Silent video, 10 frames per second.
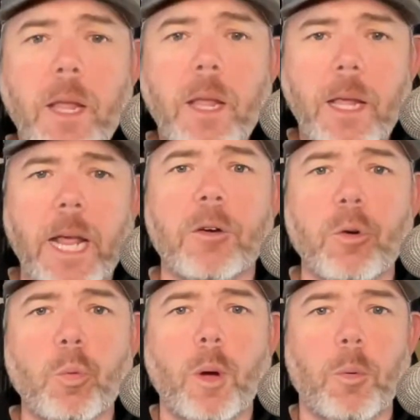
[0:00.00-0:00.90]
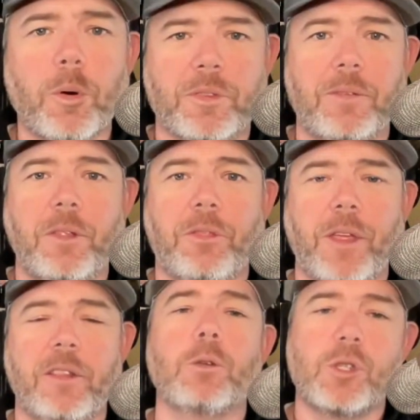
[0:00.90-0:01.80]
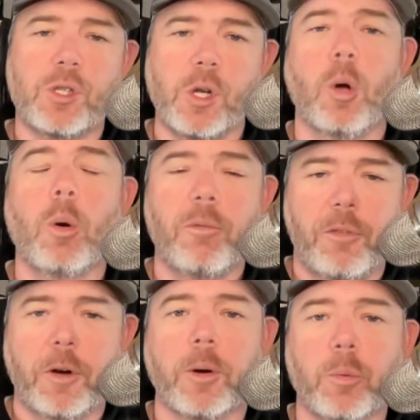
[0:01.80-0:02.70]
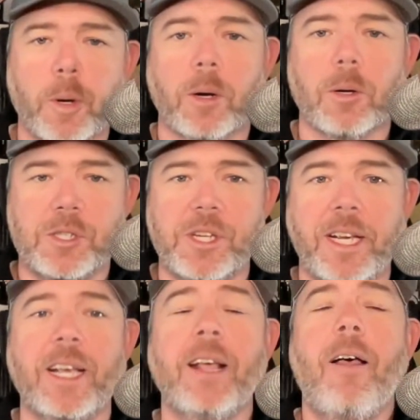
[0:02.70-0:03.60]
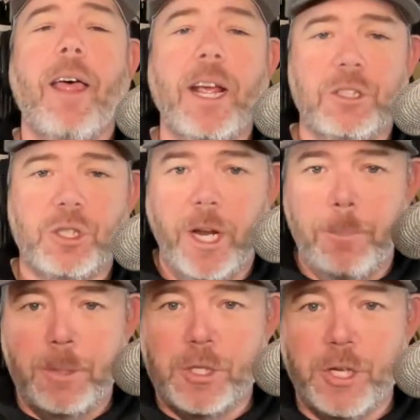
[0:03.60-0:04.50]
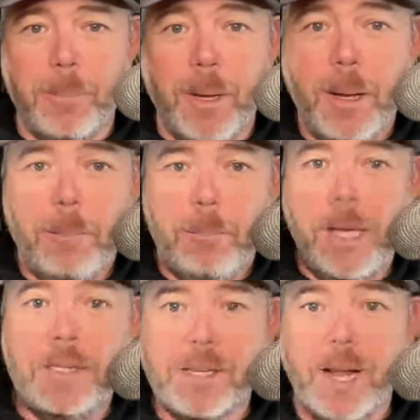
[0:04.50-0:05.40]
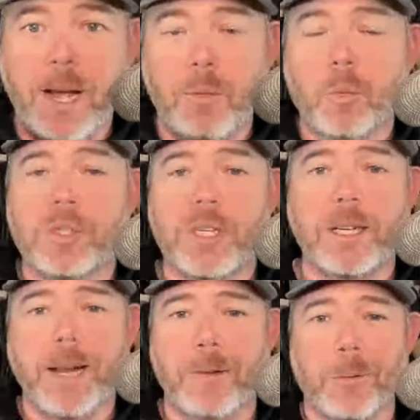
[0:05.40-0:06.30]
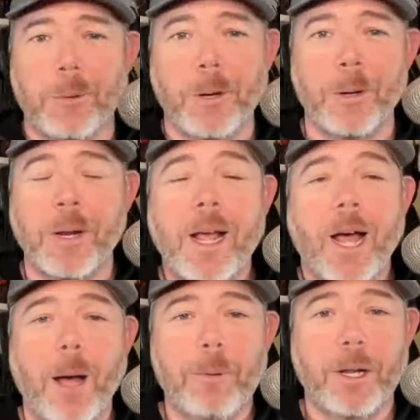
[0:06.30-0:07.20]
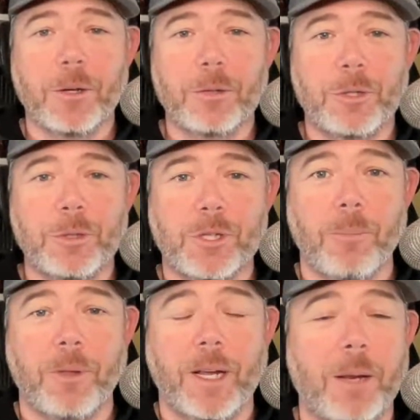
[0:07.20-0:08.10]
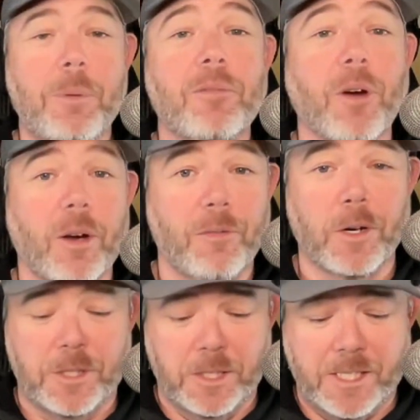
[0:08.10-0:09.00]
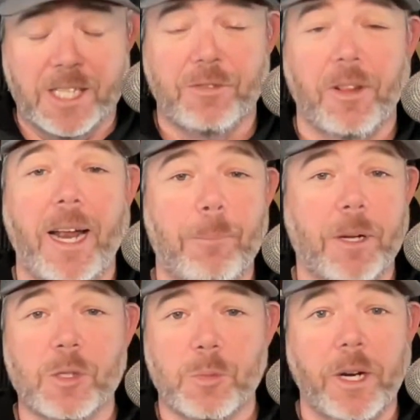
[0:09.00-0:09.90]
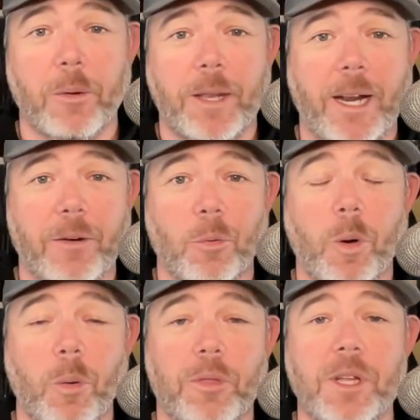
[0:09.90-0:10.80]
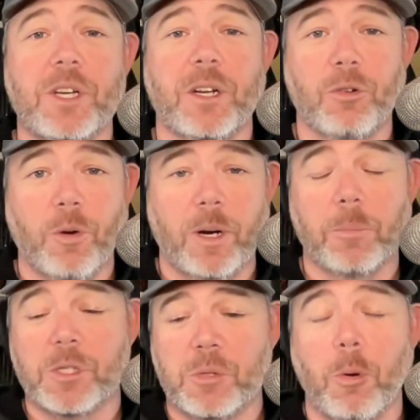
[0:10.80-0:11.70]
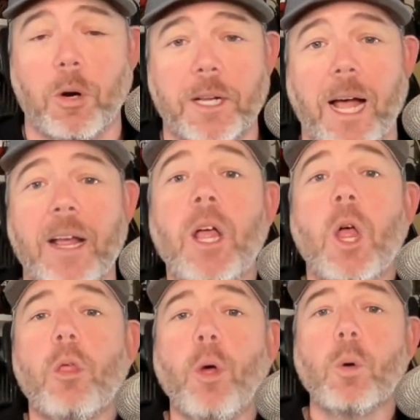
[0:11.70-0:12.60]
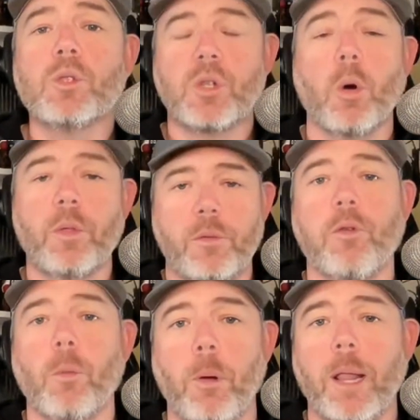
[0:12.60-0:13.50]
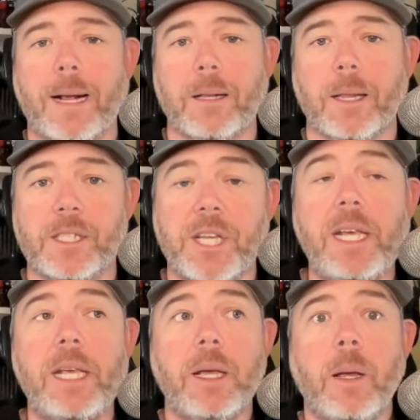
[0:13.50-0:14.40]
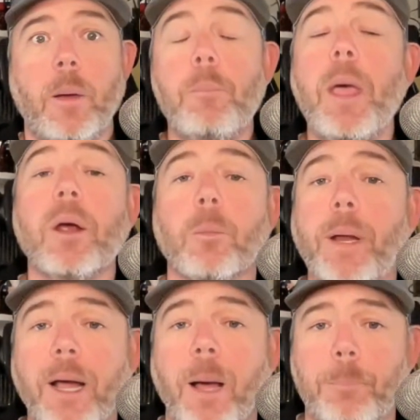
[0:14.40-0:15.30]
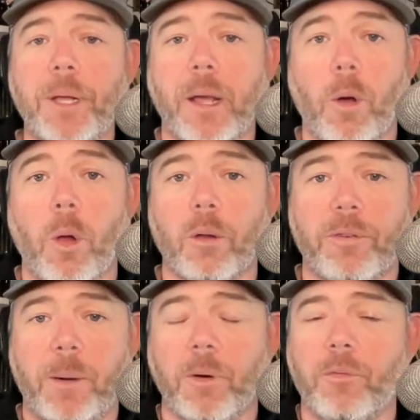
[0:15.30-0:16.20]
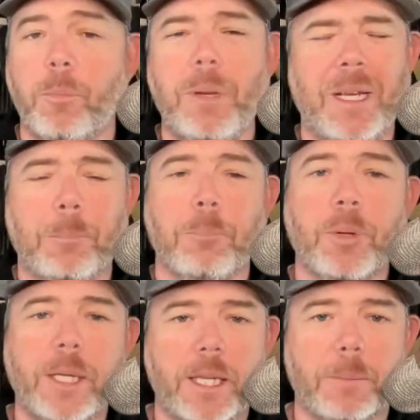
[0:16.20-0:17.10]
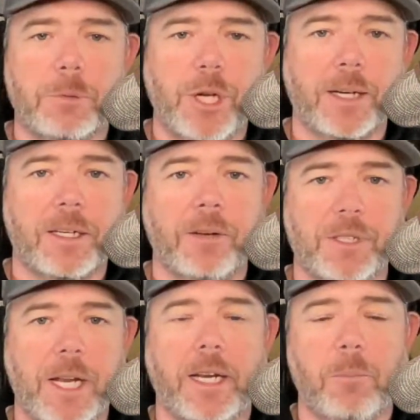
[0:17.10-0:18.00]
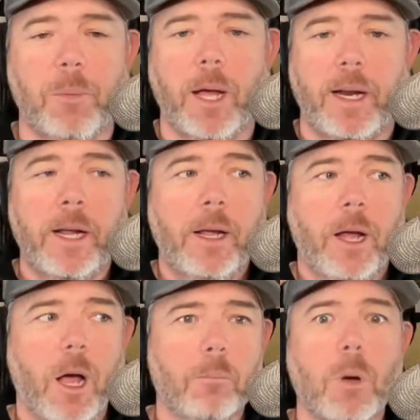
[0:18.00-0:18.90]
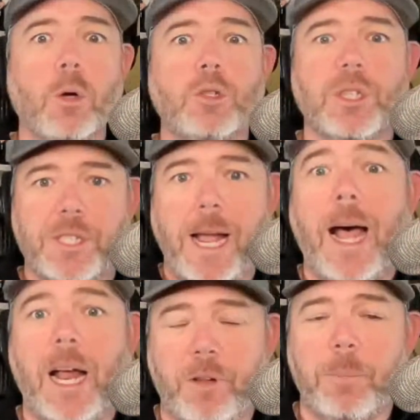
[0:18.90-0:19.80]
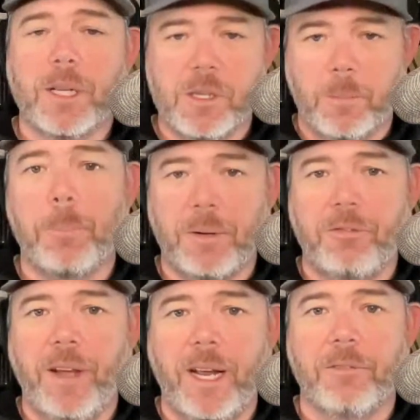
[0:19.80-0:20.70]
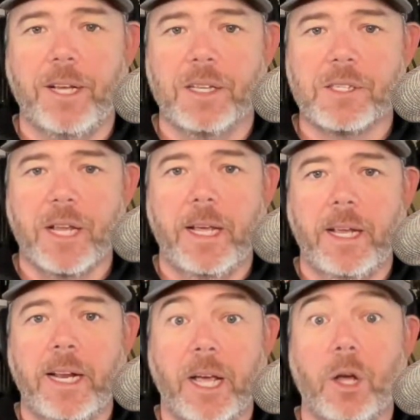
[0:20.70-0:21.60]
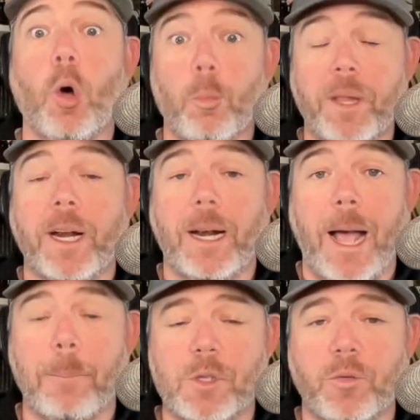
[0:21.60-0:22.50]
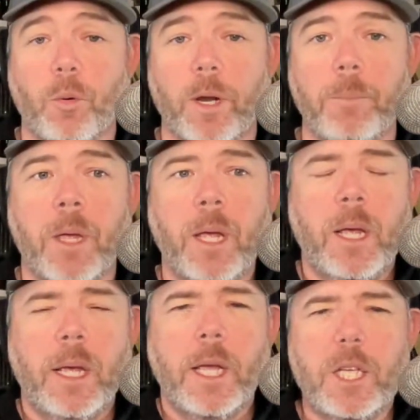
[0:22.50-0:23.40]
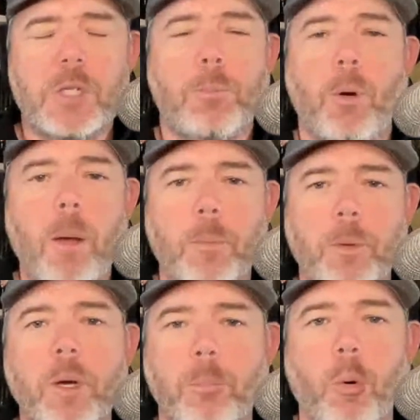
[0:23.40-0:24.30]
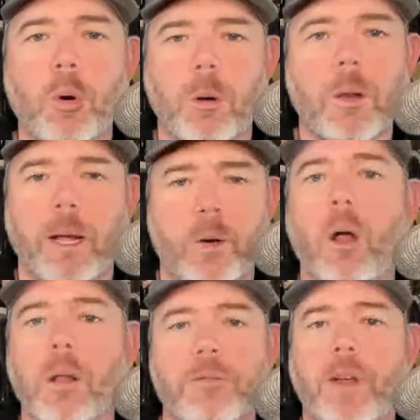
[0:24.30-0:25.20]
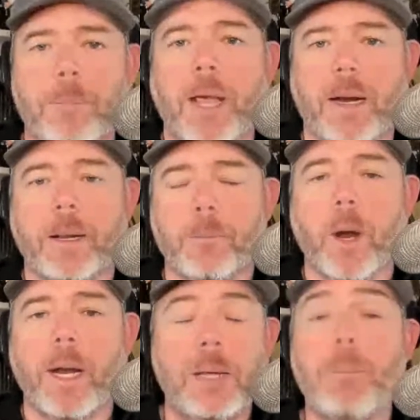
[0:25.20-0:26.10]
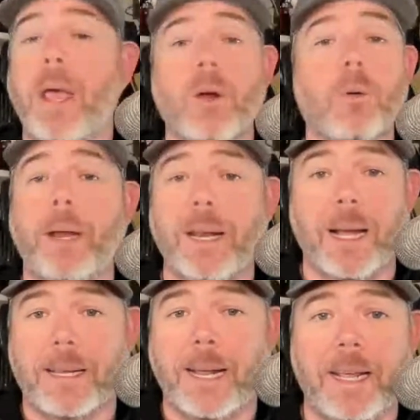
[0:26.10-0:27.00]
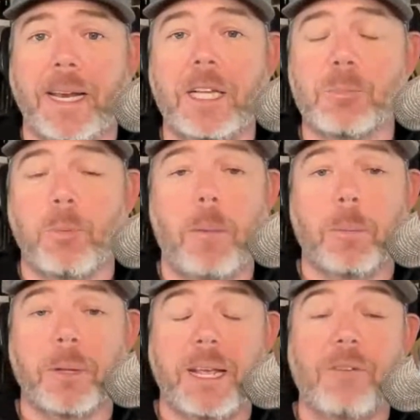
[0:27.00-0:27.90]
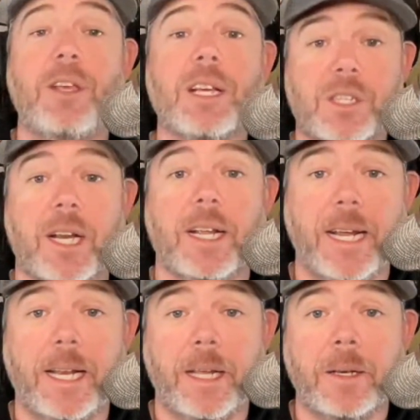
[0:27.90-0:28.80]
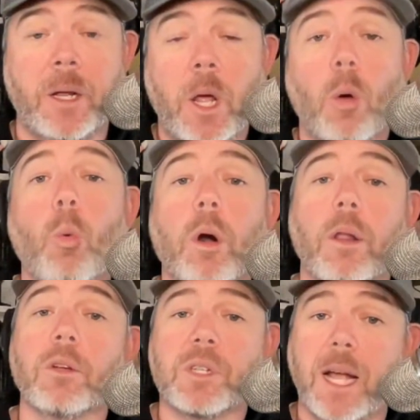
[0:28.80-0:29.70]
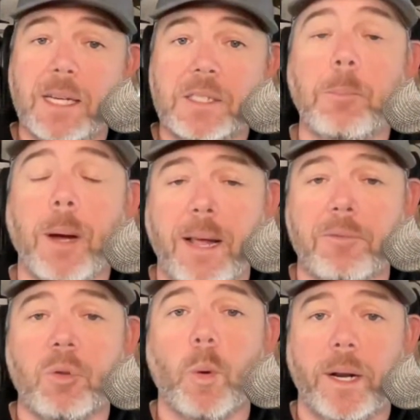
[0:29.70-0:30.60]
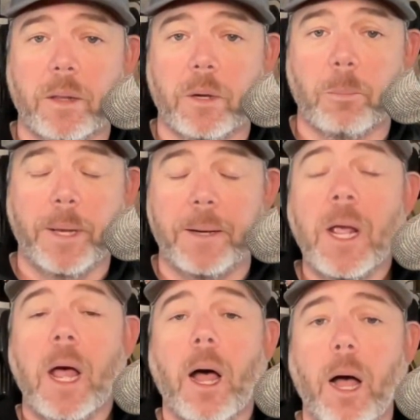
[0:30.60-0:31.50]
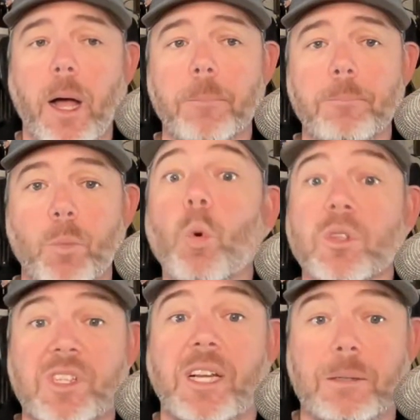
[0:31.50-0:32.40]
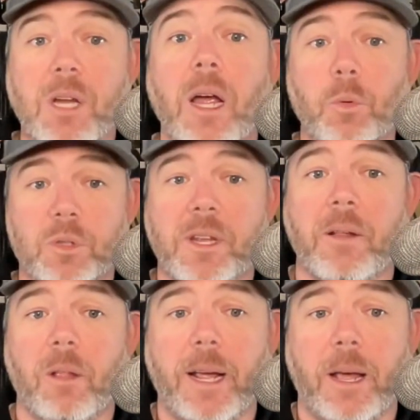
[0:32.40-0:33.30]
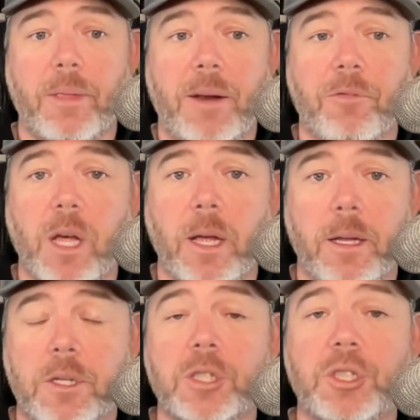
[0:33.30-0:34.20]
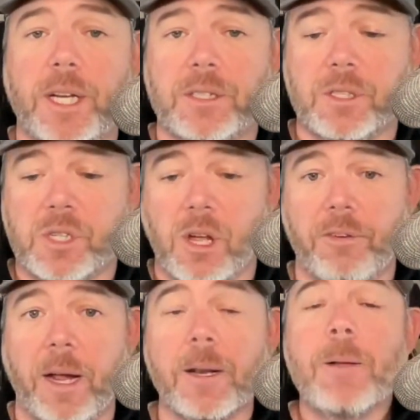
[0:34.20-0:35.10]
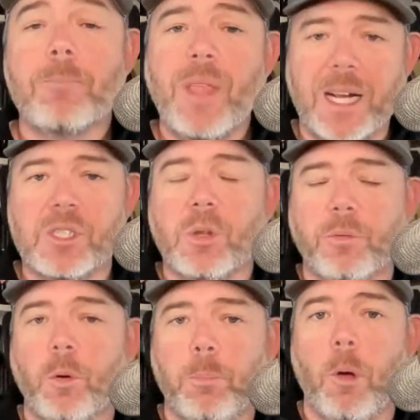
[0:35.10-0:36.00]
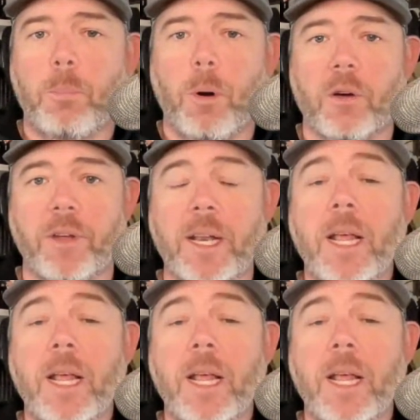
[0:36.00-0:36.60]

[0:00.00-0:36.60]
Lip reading: Andrew Whitworth did the thing that you so very rarely see: a championship. Peace out. We'll see you down the road. I'm going to go do something and be very, very successful at it, because we know that Andrew Whitworth is an incredibly smart guy. Those are the football accolades. He may or may not be a Hall of Famer. If I'm being completely objective and taking my emotions out of it, because I'm a big fan of his and I hope that it happens for him, he's probably a borderline Hall of Fame candidate, right? He may or may not get in. He's probably, if he is going to get in, one of those guys that might have to wait a little bit. We'll see. Time will tell on how that shakes itself out. That's the football part of it.